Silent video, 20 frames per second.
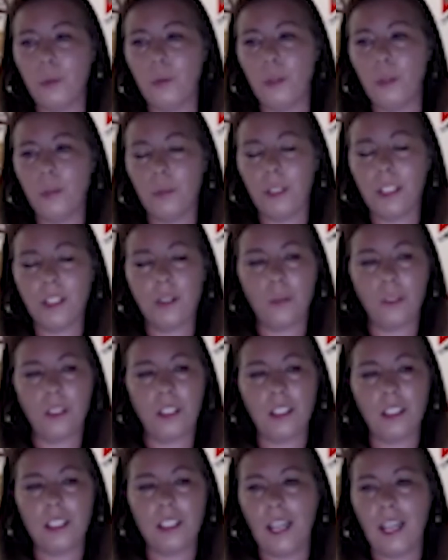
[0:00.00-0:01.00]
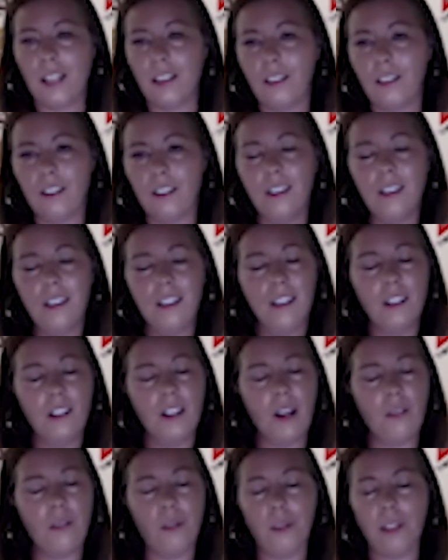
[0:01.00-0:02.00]
pool your resources together, you
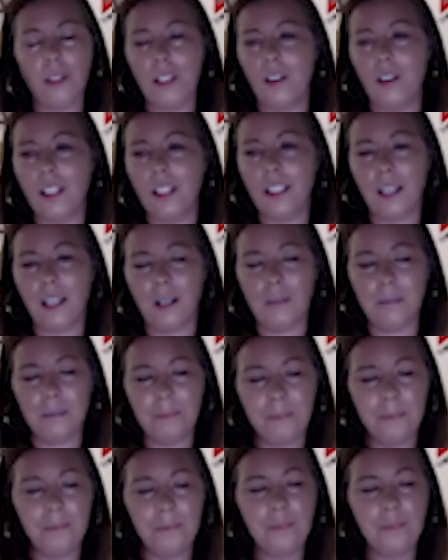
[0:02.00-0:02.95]
have a really great time.